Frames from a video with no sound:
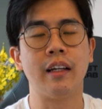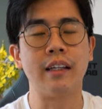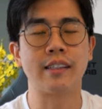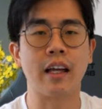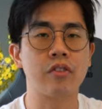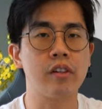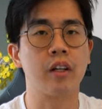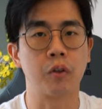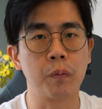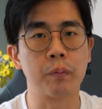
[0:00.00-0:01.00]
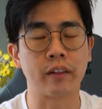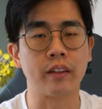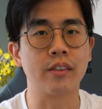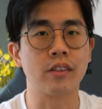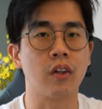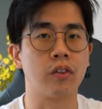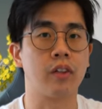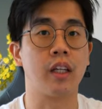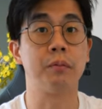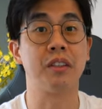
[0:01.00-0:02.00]
It's actually a good practice not to
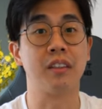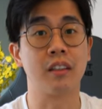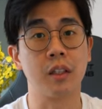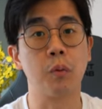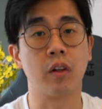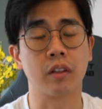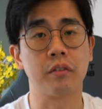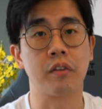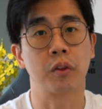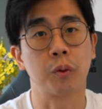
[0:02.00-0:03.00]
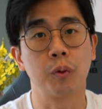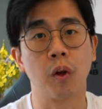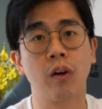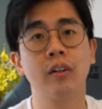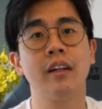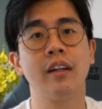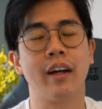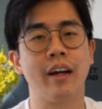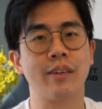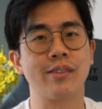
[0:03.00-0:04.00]
keep the dirty water for too long,
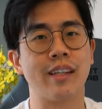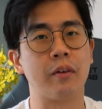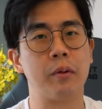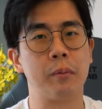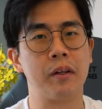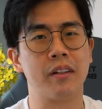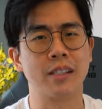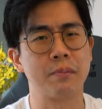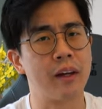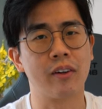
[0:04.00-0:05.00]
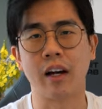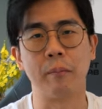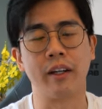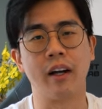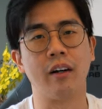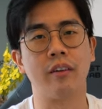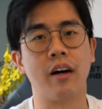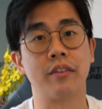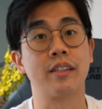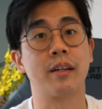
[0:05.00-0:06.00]
else there will be a smell coming out
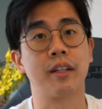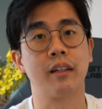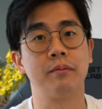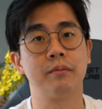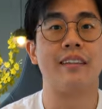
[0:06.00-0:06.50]
after some time.